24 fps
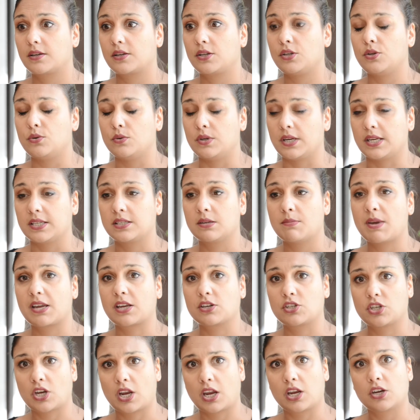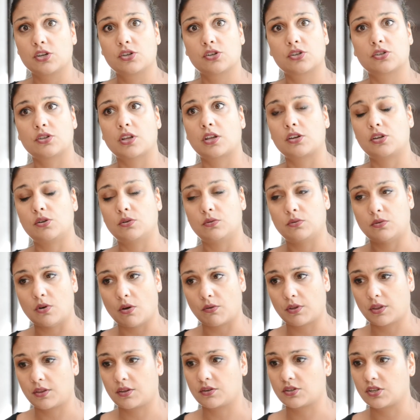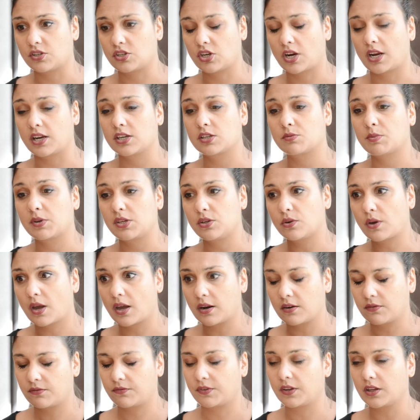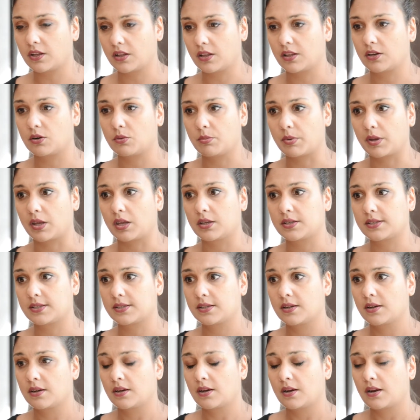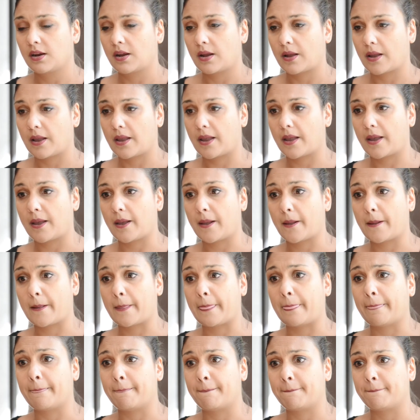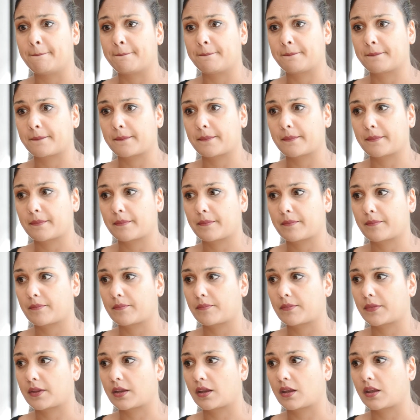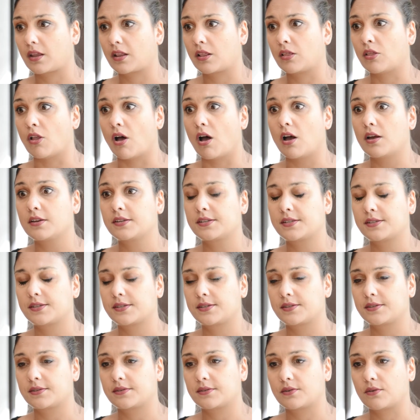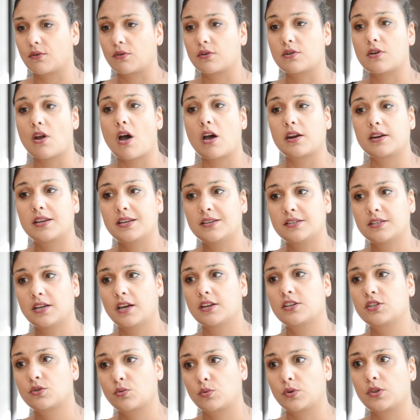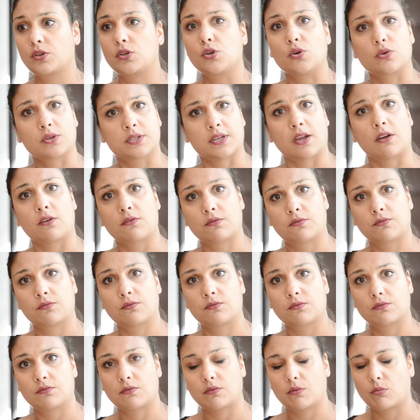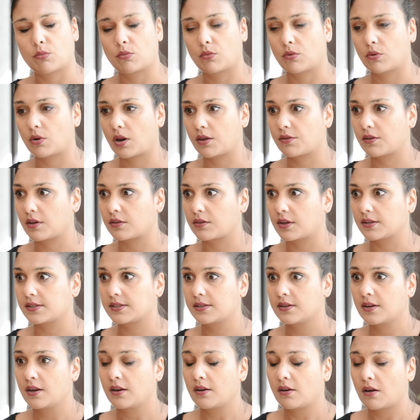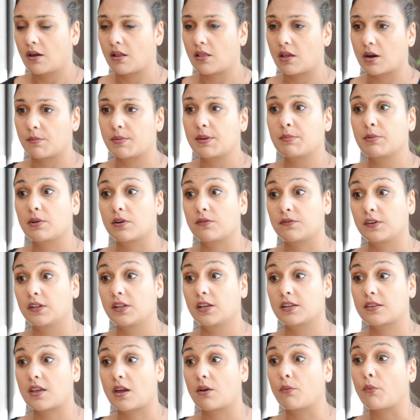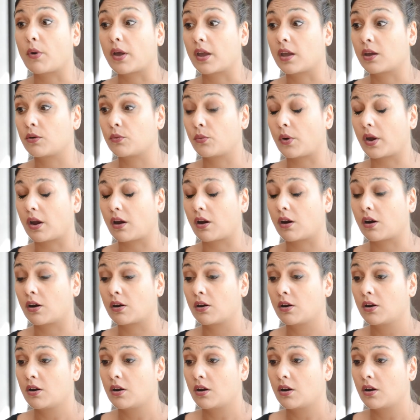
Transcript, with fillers: you need to make a change, that you know that there's a change, but you kind of feel a little bit um, lost or not in touch with yourself. And I think that's a lot of people are feeling that way where